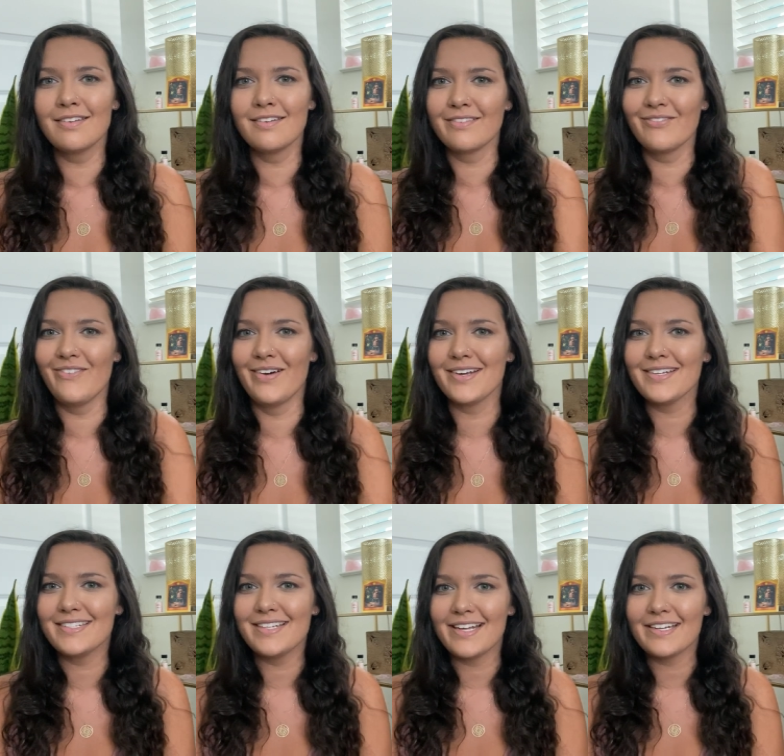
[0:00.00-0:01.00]
what
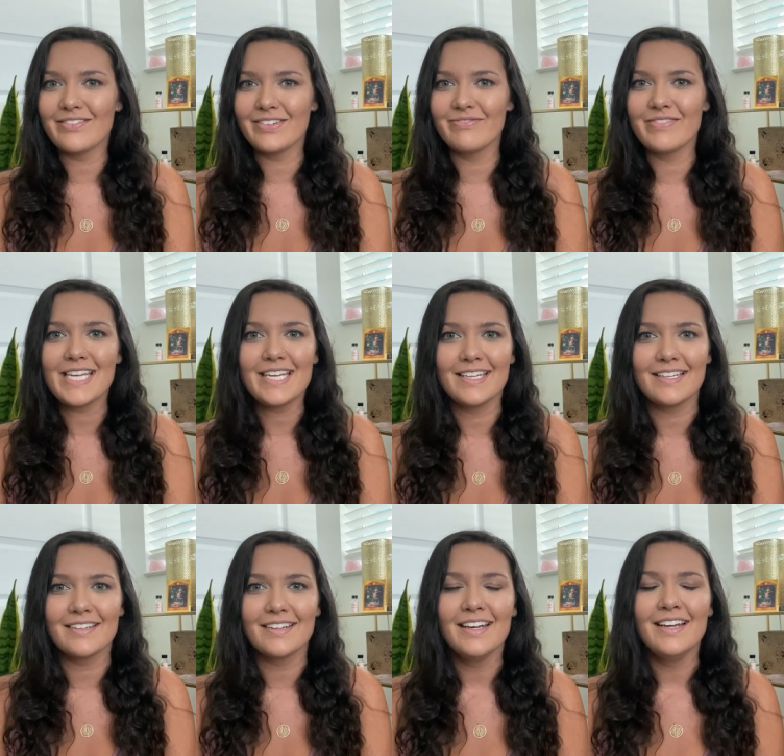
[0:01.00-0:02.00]
does that even
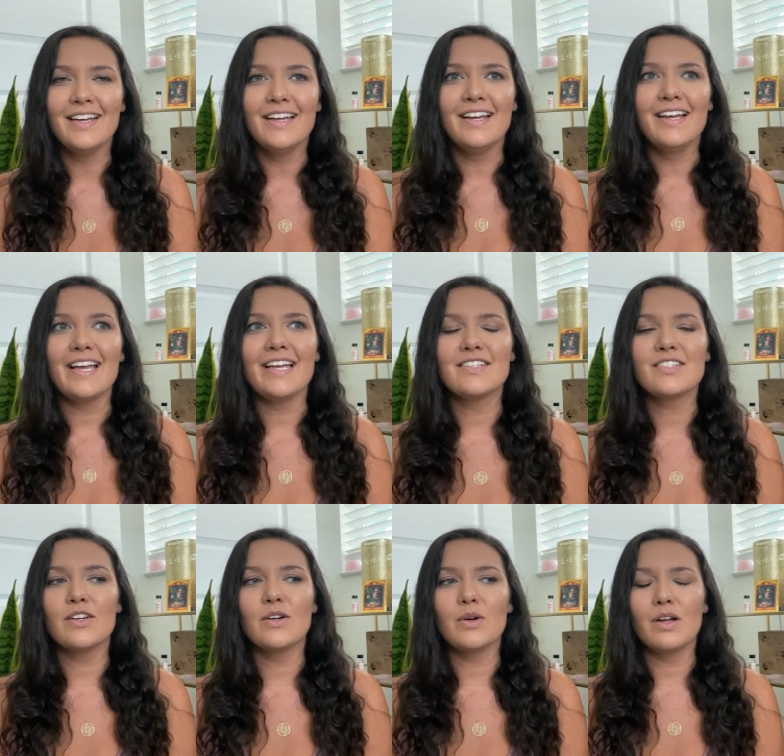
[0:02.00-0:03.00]
mean?" And
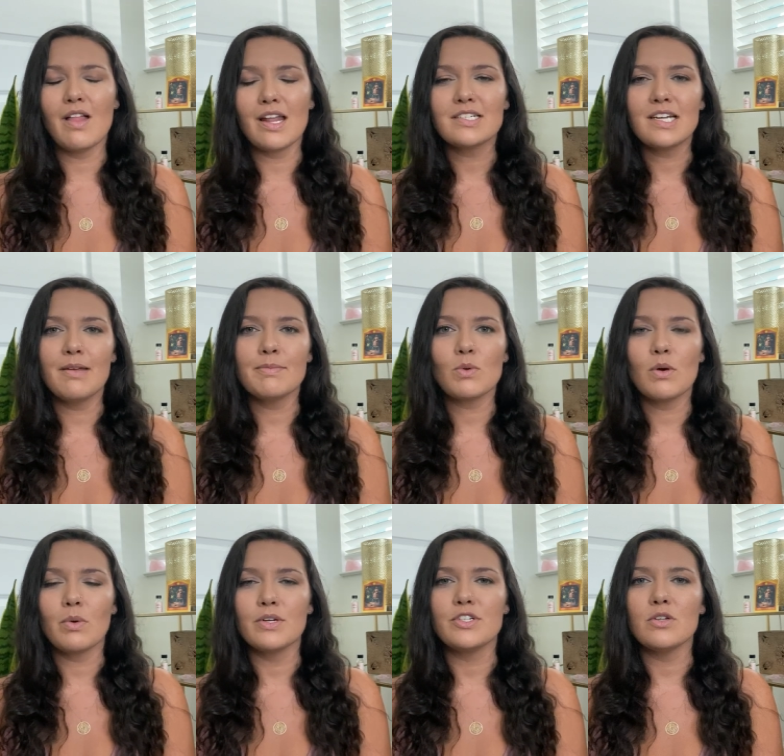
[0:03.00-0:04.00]
so a lot of times what
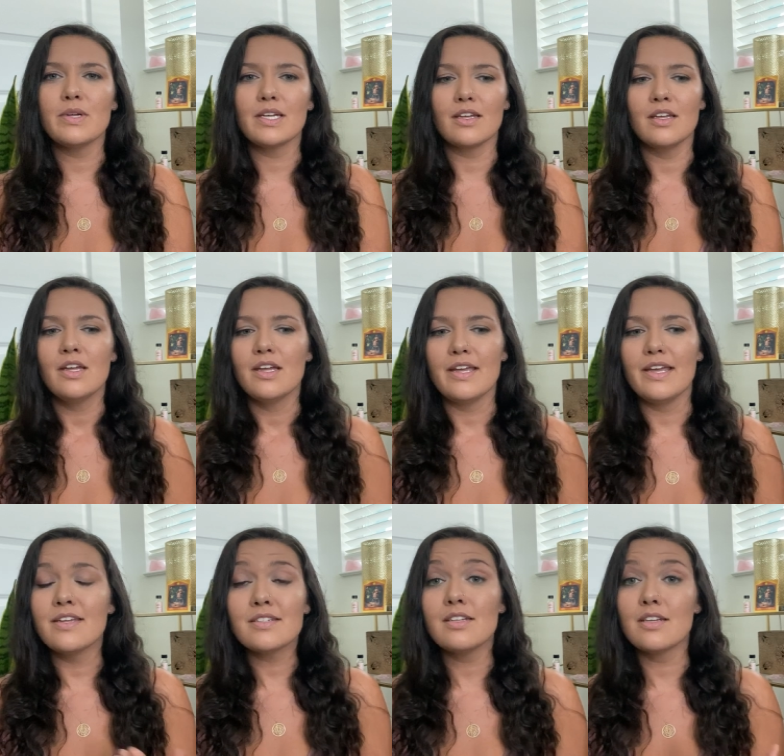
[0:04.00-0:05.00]
we're doing
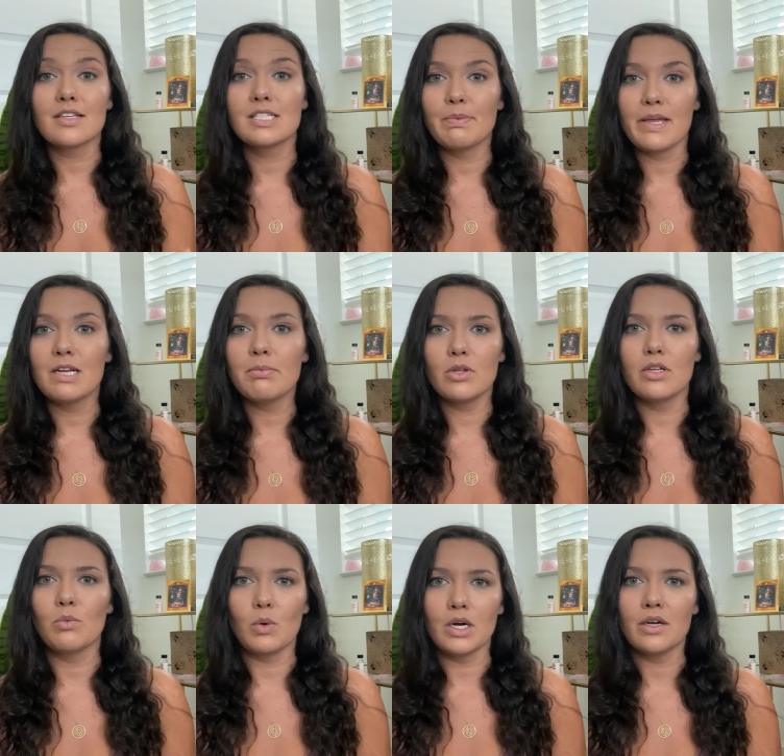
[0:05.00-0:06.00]
isn't explainable
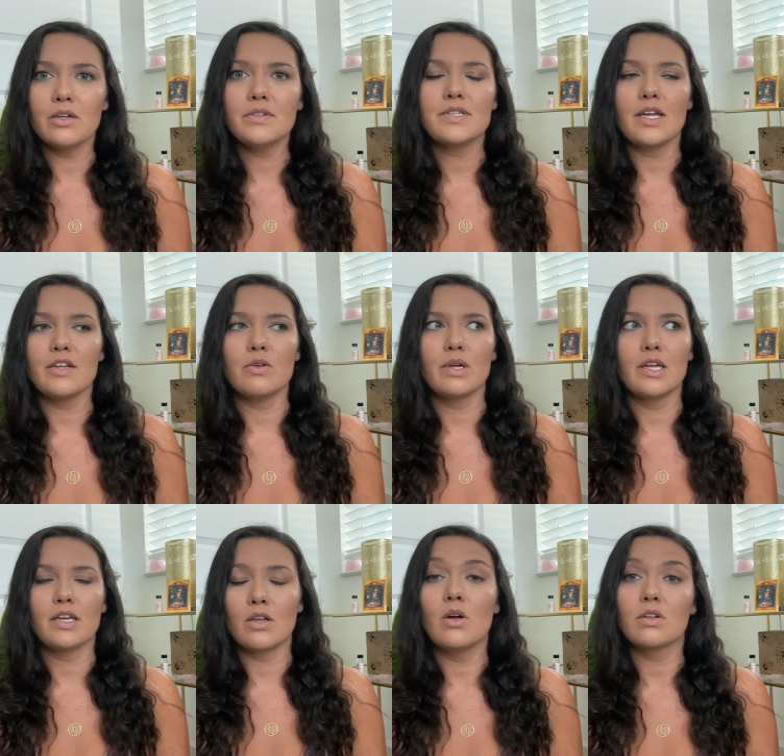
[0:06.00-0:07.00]
in words and you
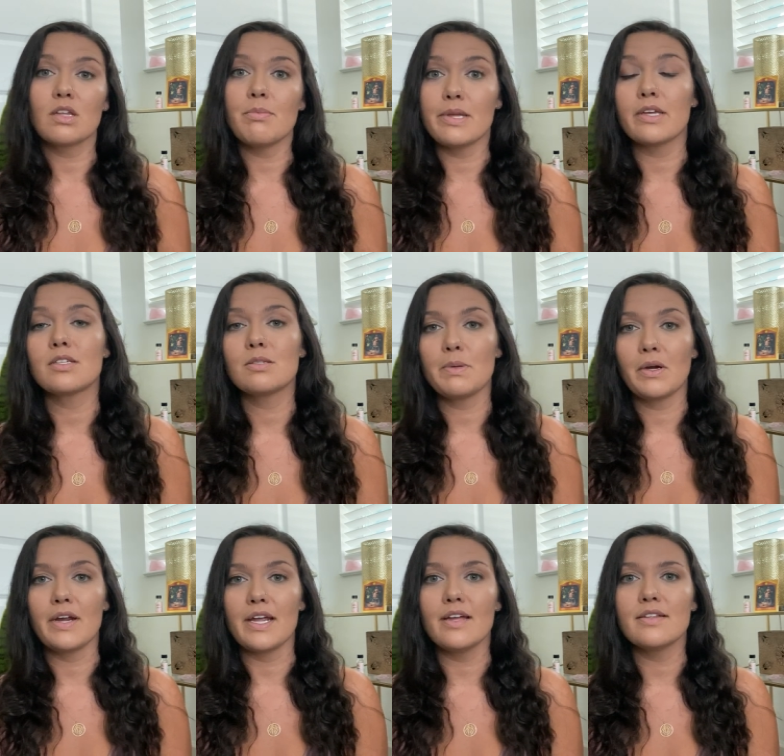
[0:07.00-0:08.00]
it can only be
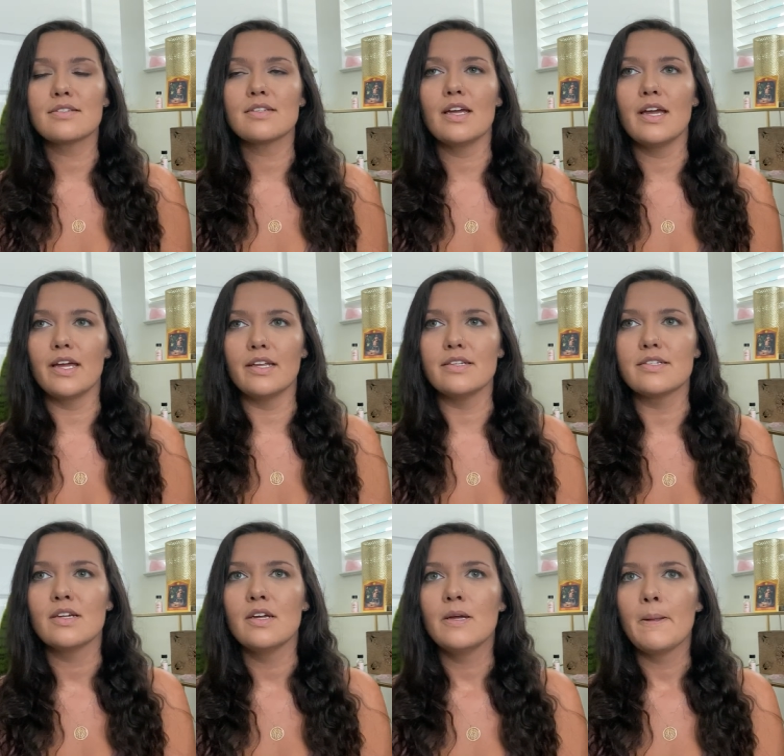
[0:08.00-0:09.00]
experienced and
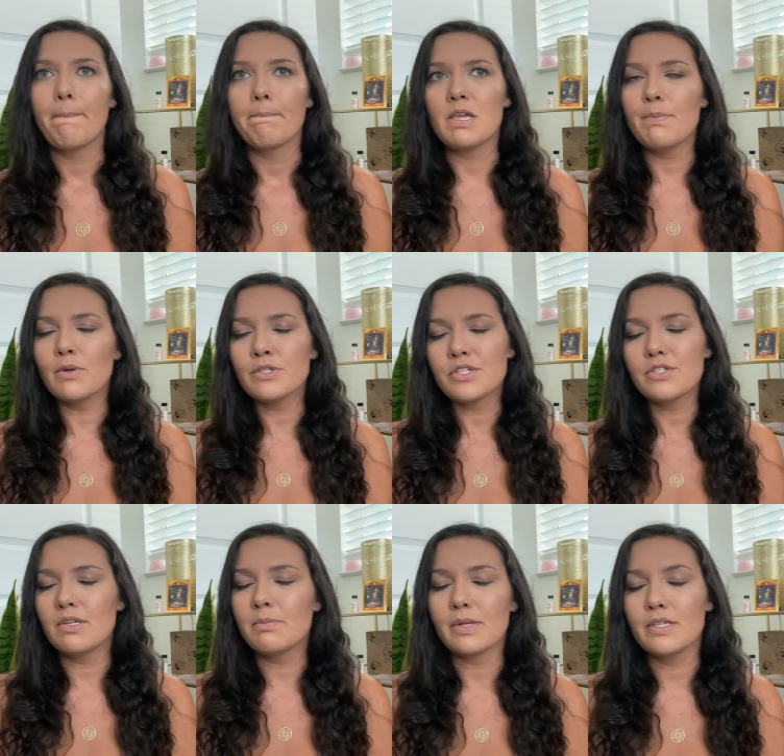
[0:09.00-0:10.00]
people just
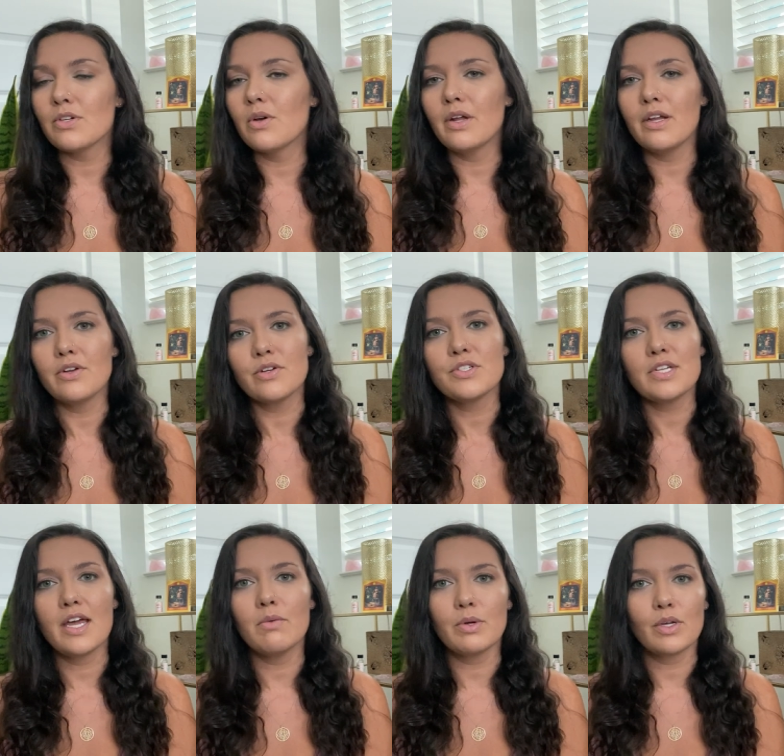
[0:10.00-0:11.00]
simply don't
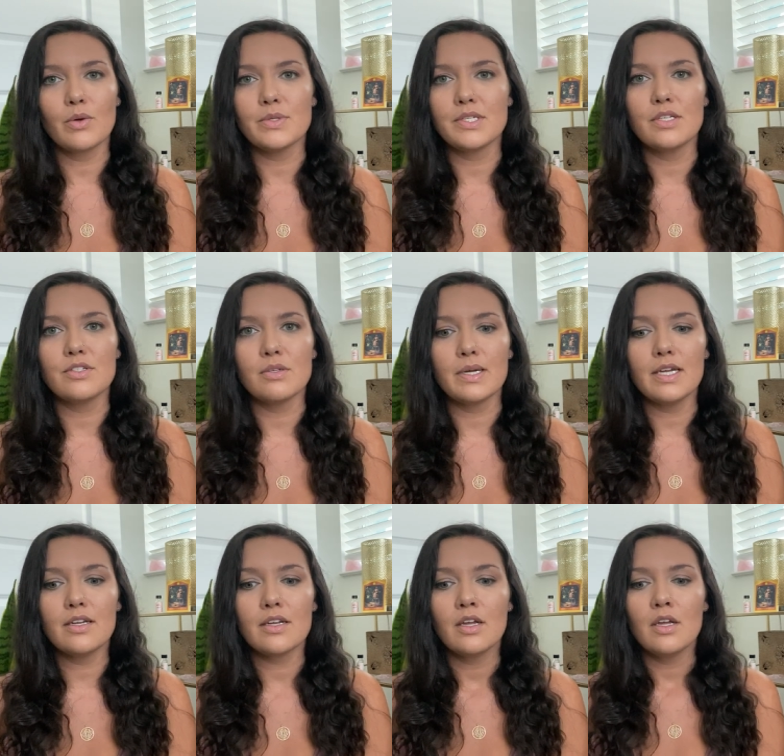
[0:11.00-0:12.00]
understand what goes into
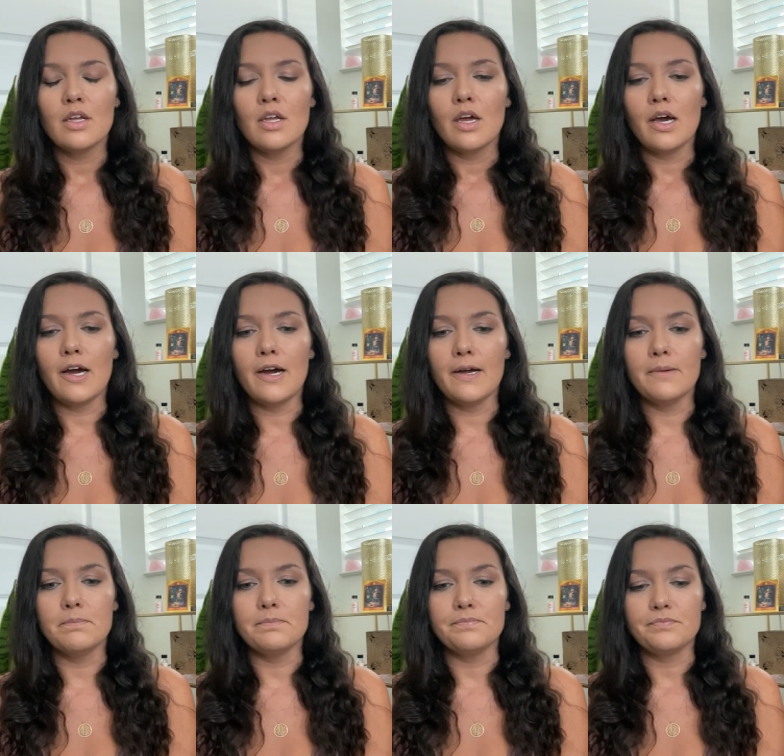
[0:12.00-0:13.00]
it.
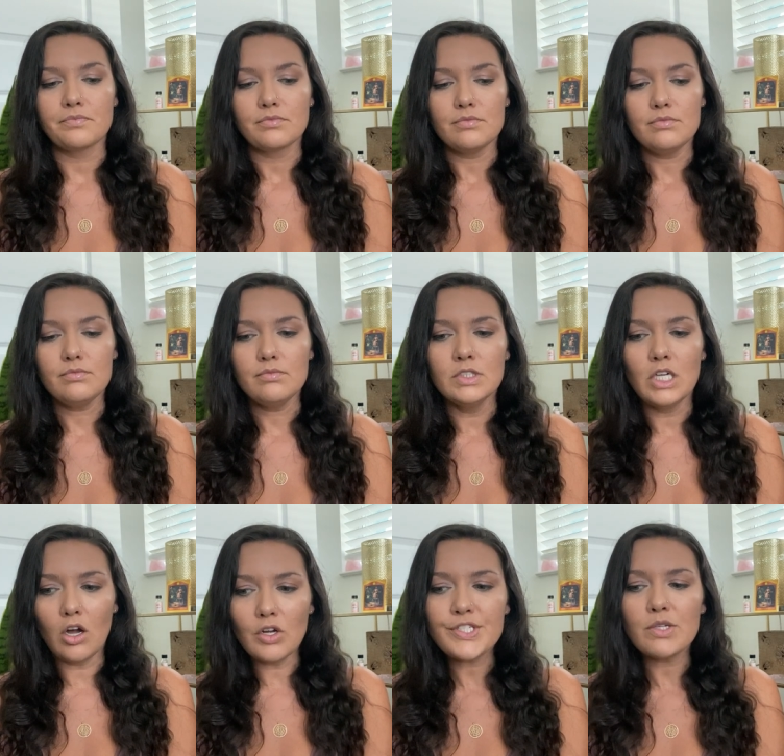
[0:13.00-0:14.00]
Um
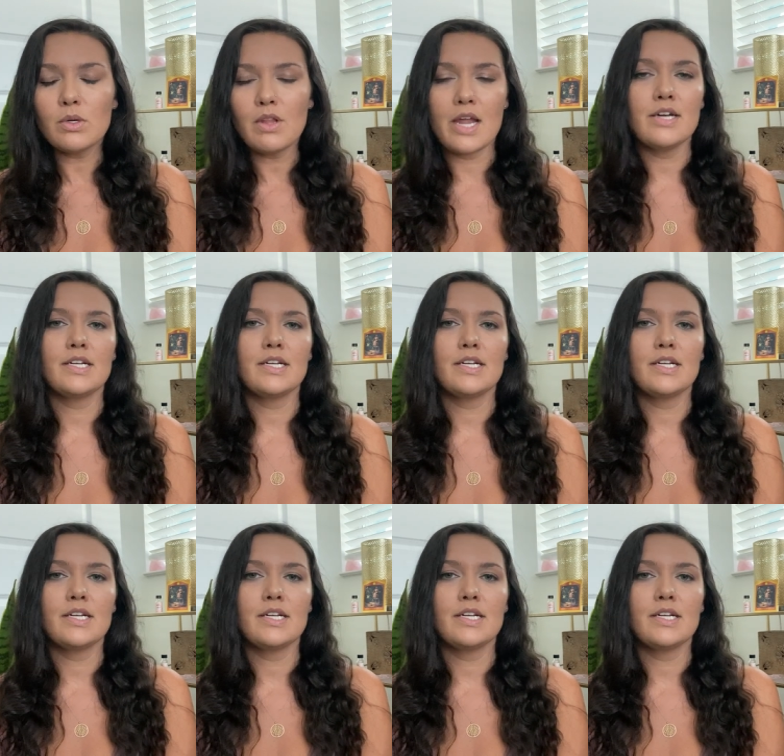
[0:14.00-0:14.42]
also a lot of